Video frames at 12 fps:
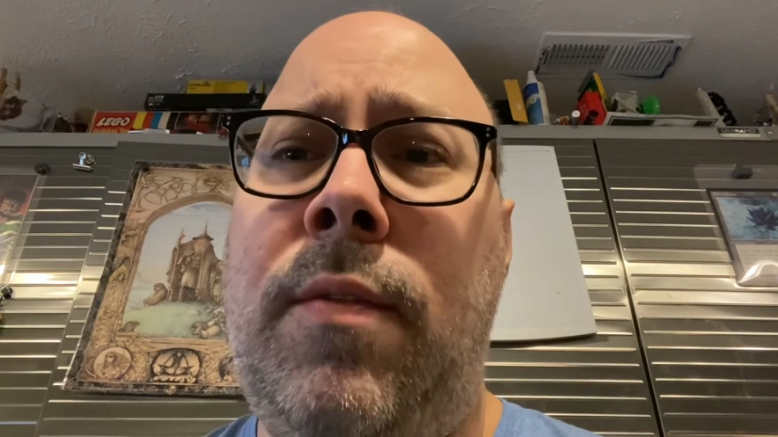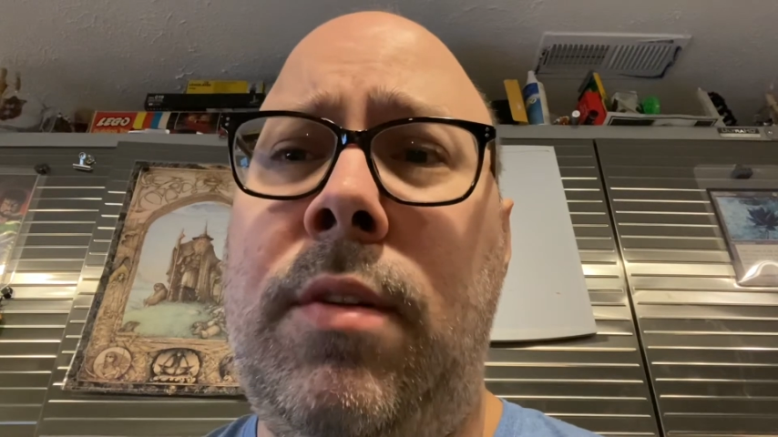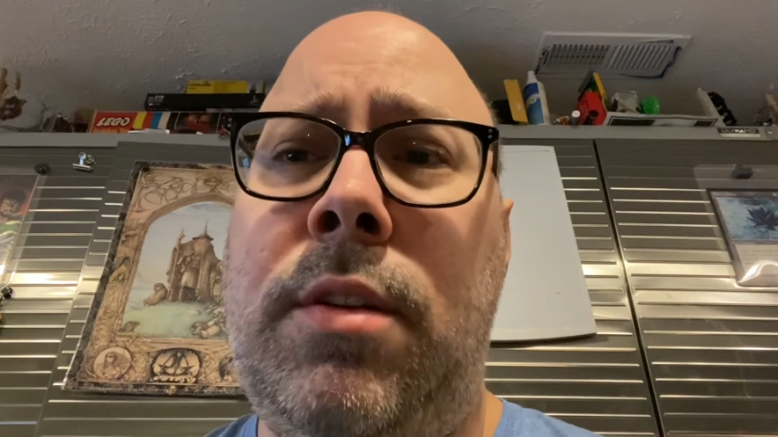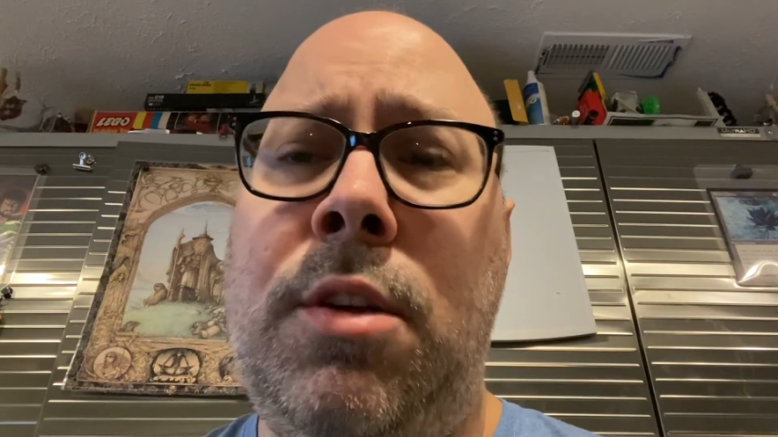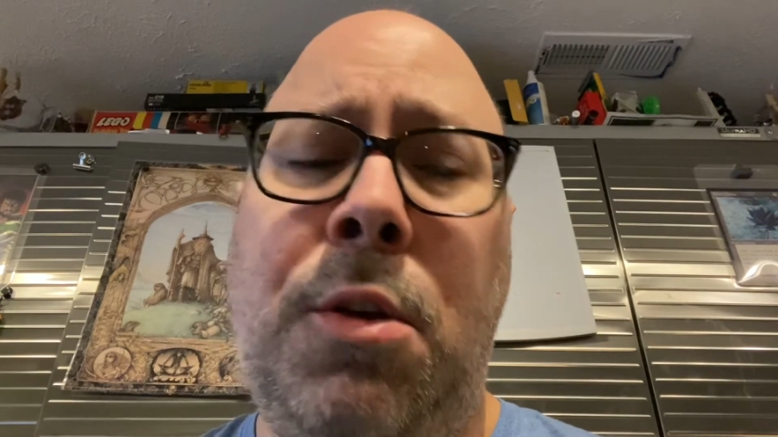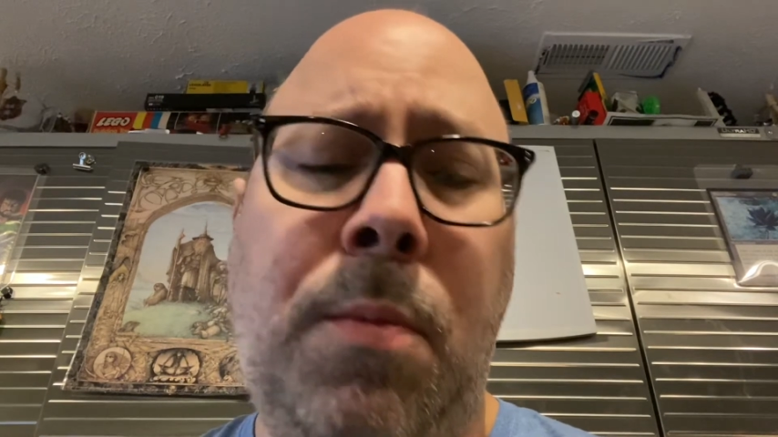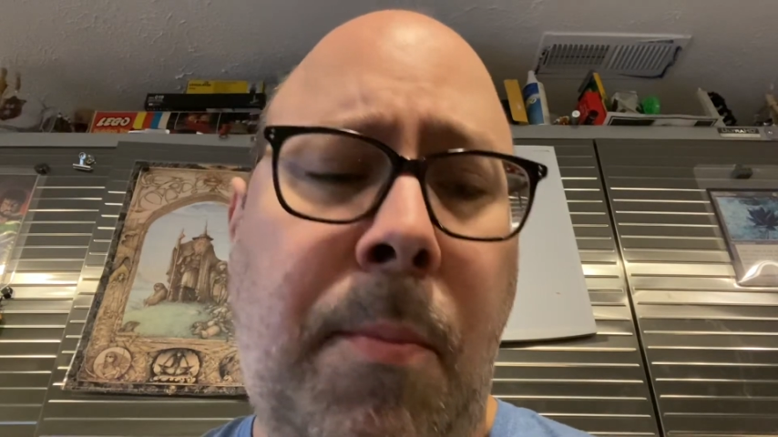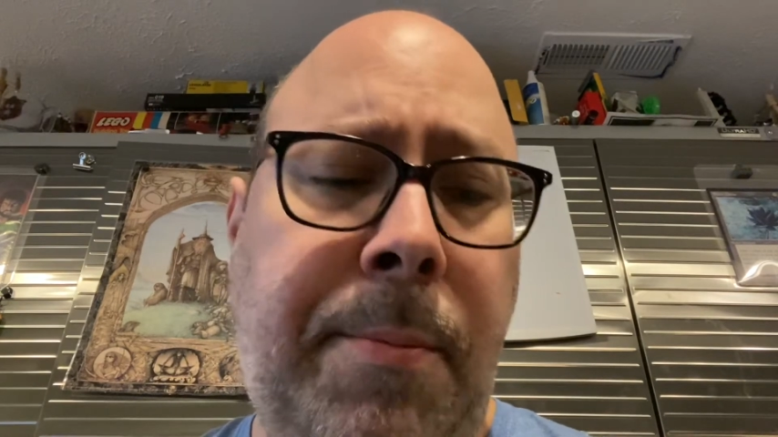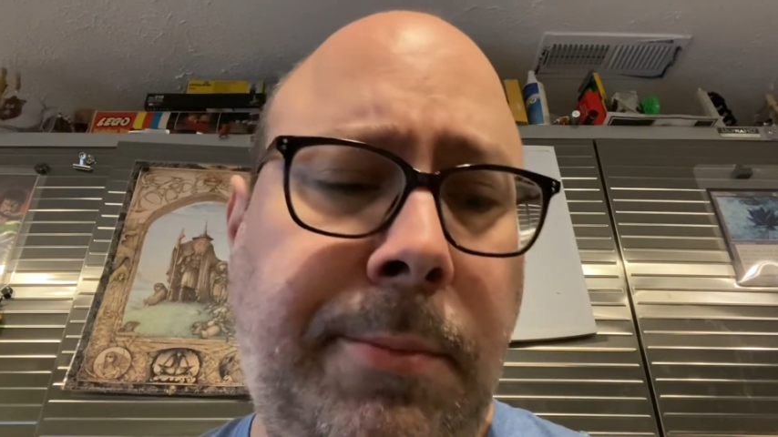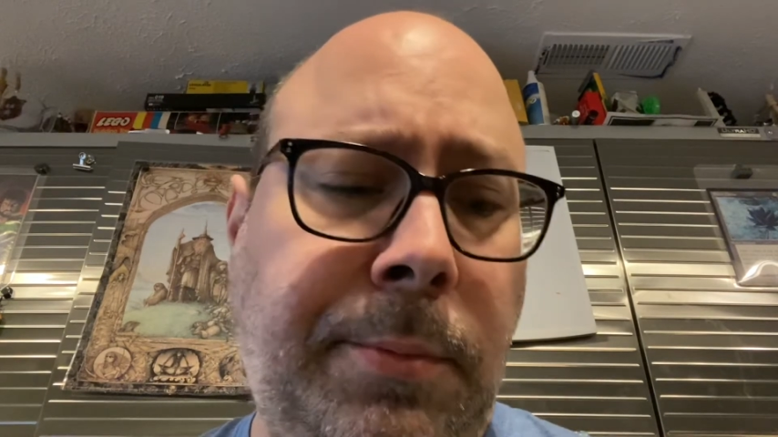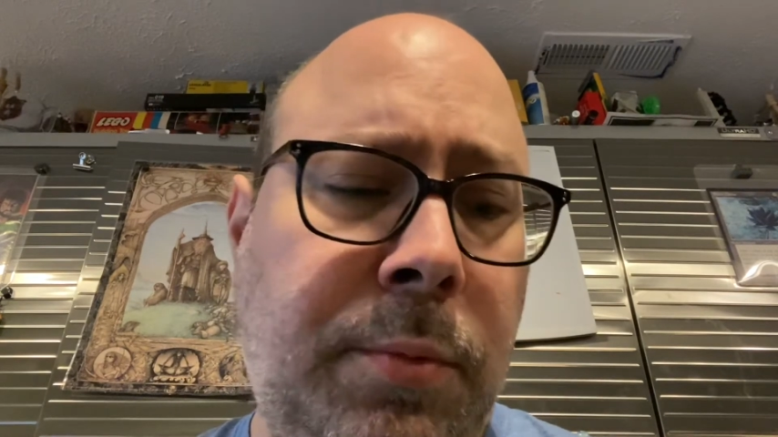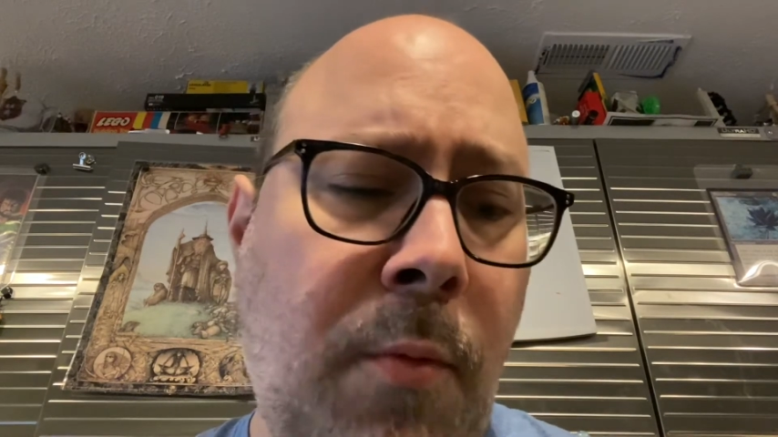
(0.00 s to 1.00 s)
too.
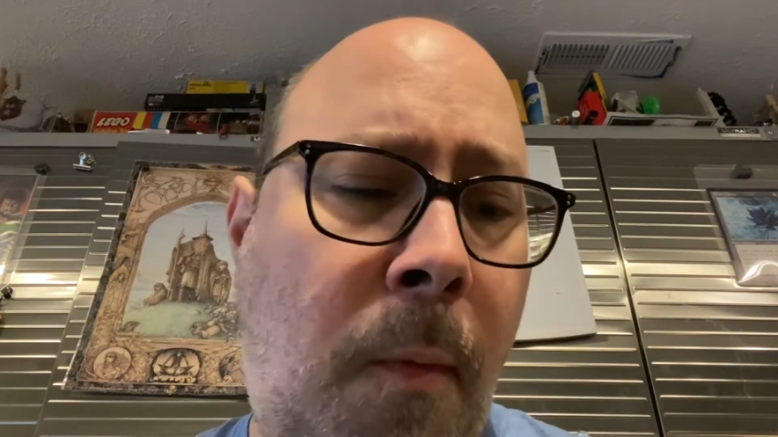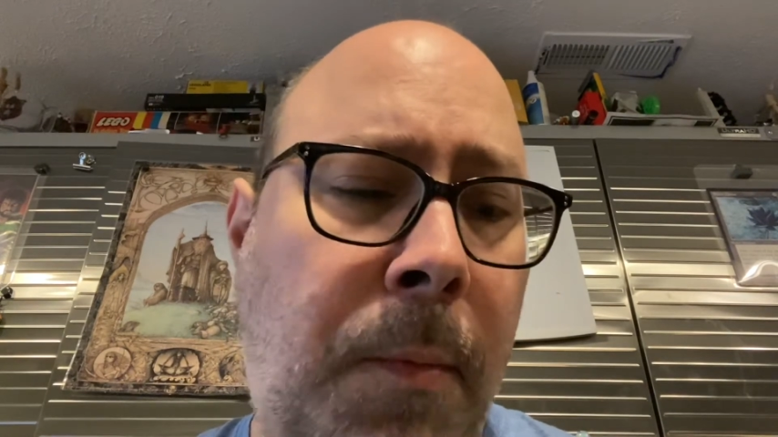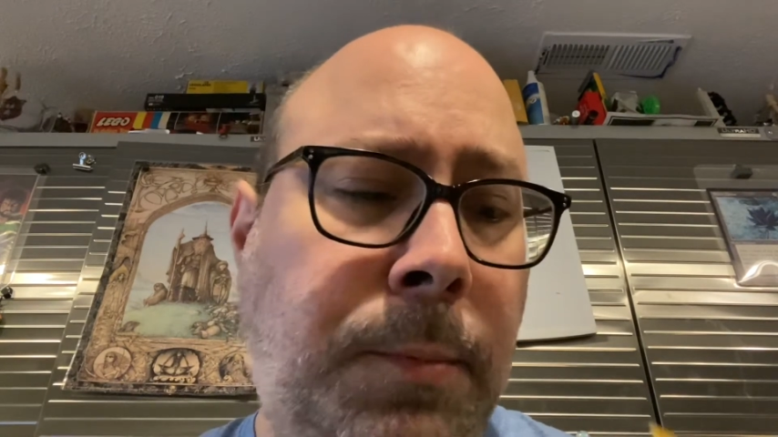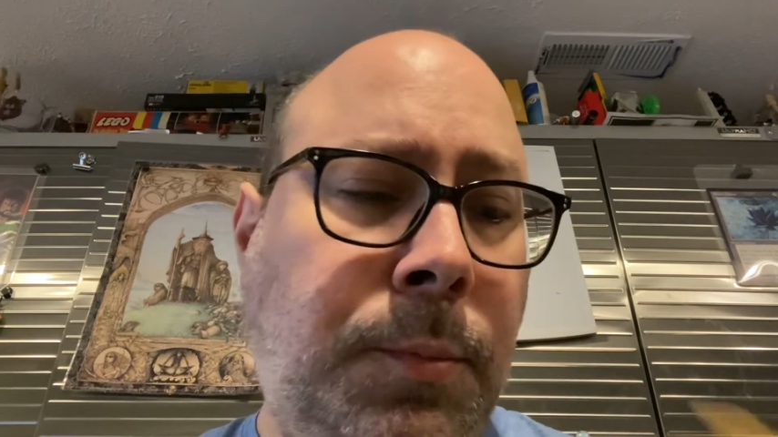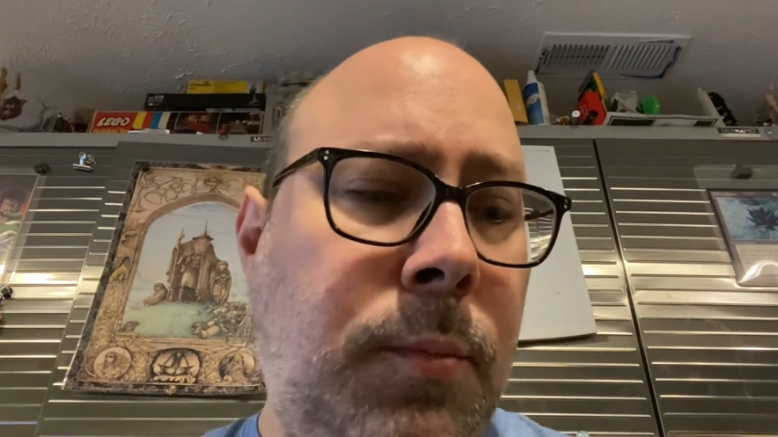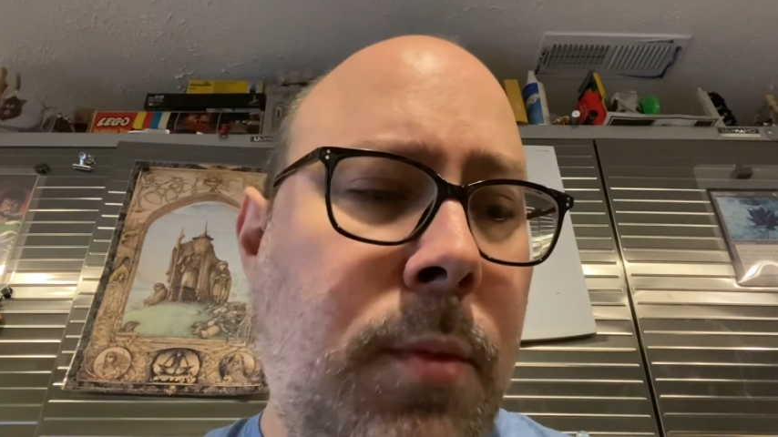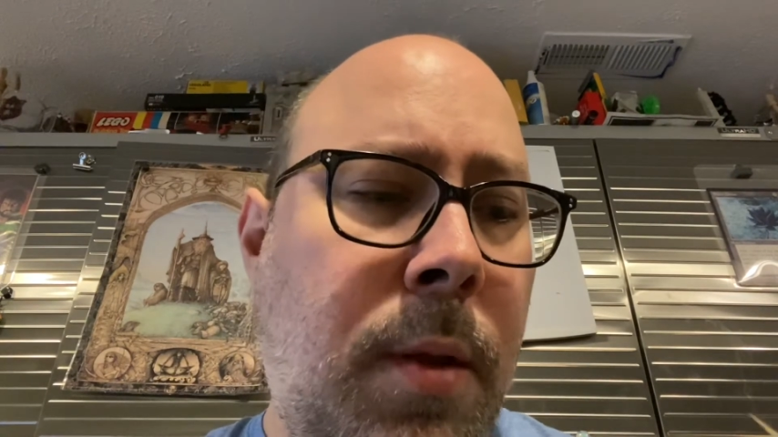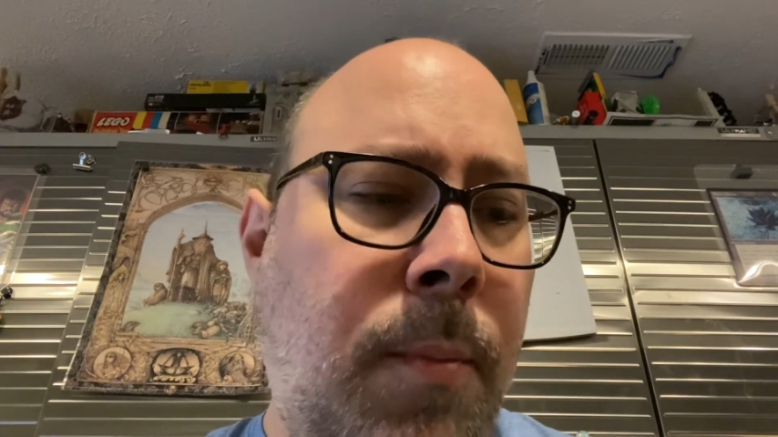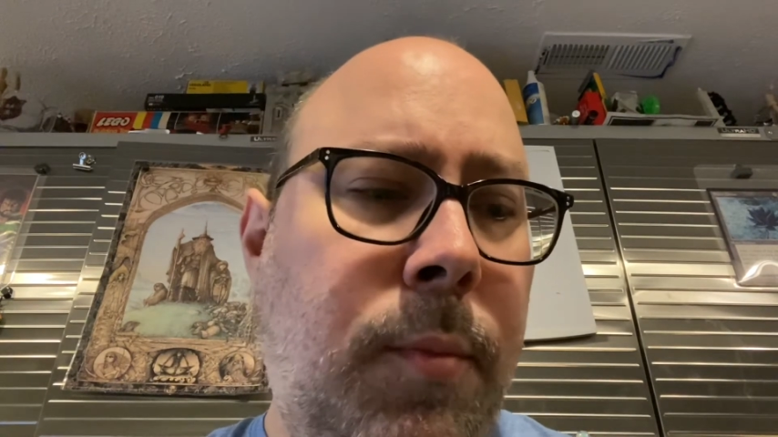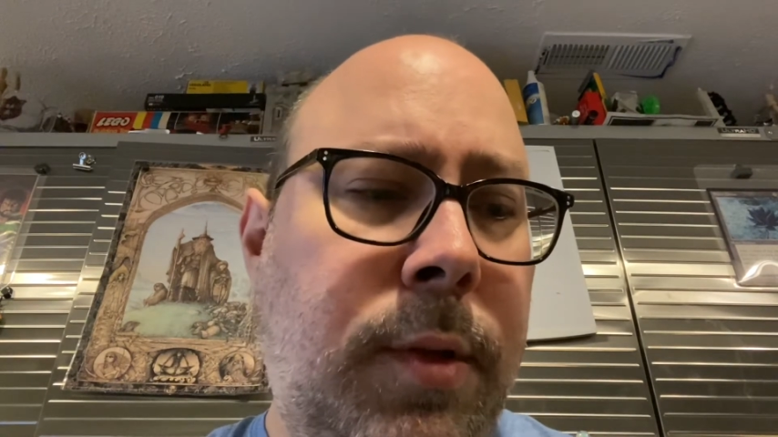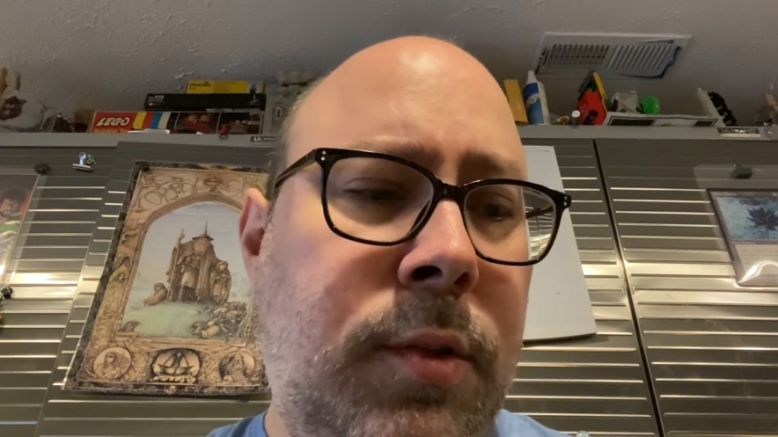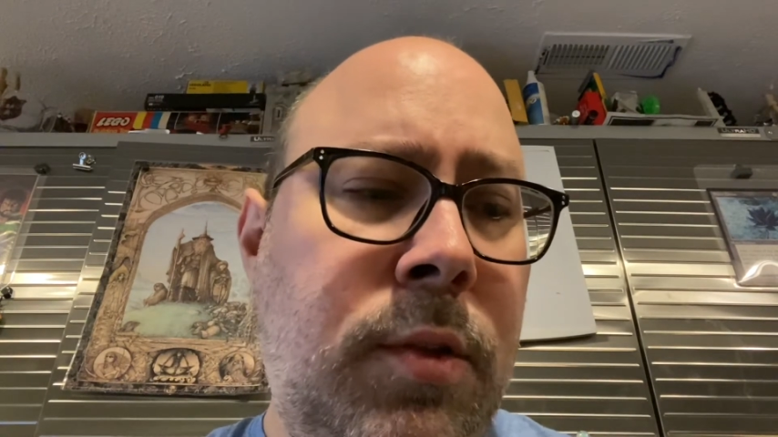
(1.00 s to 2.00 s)

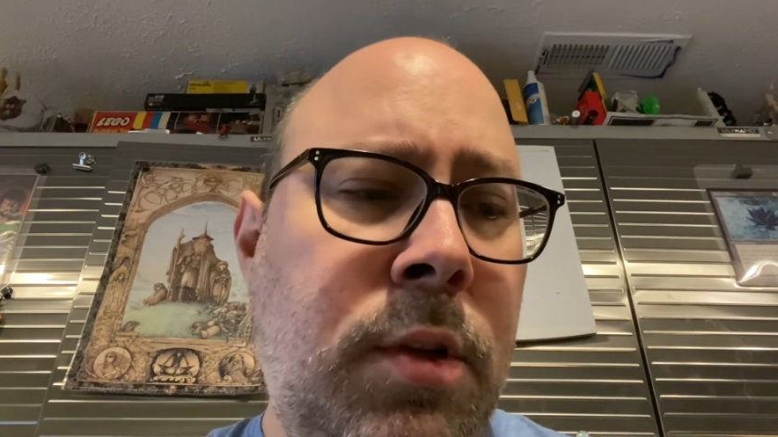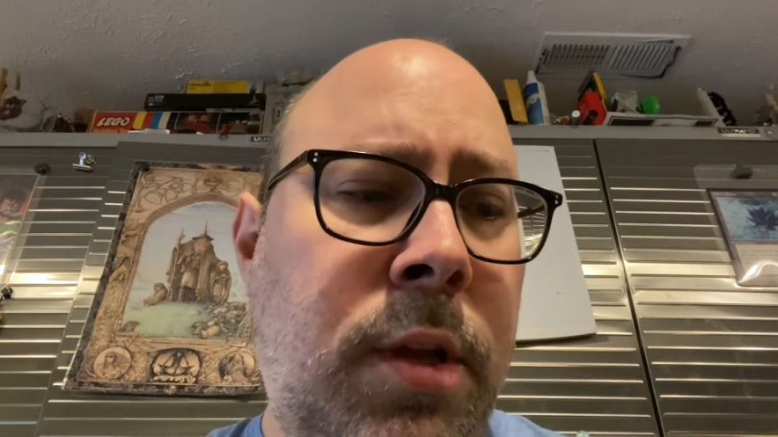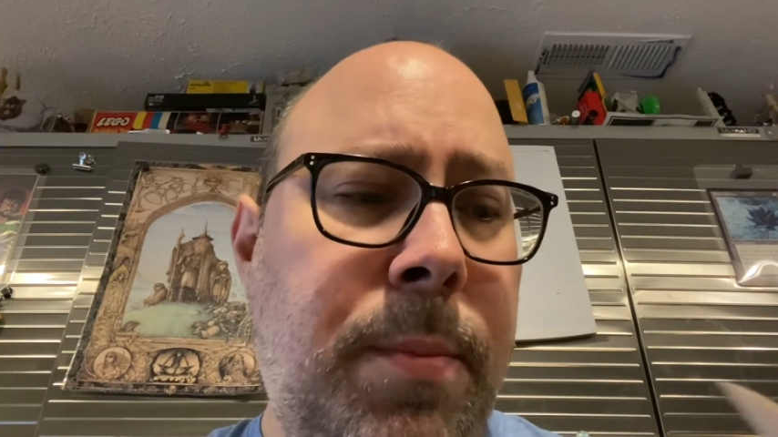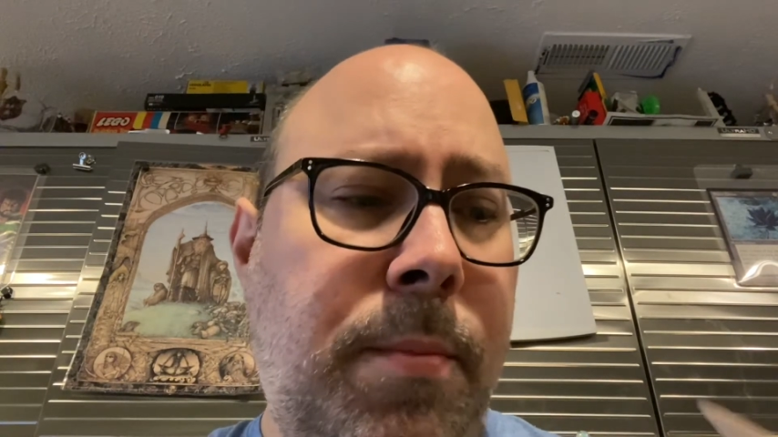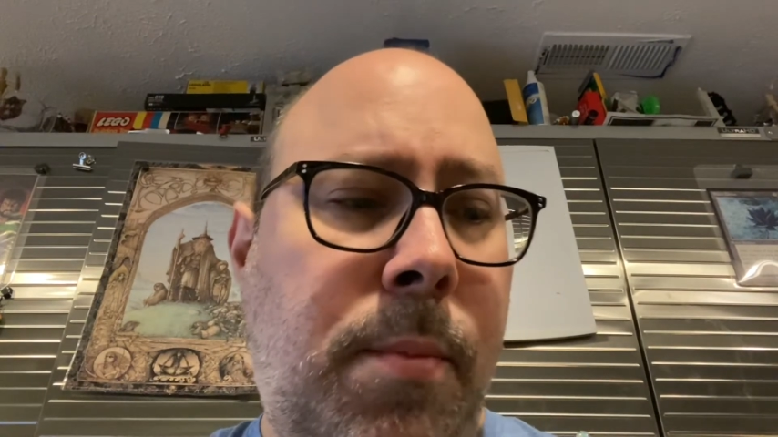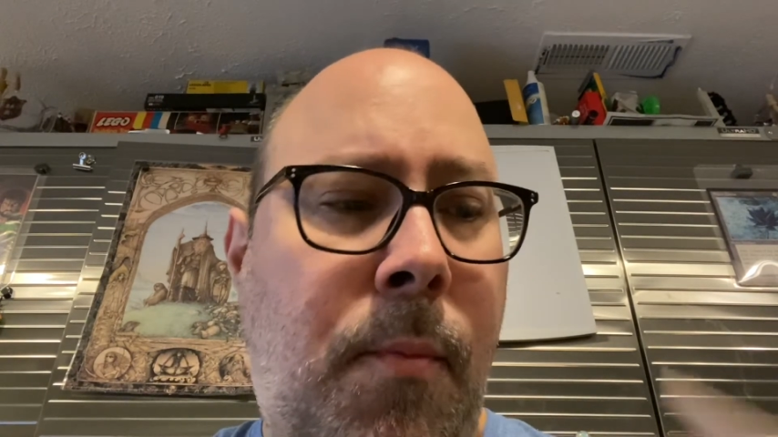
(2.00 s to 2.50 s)
This is good.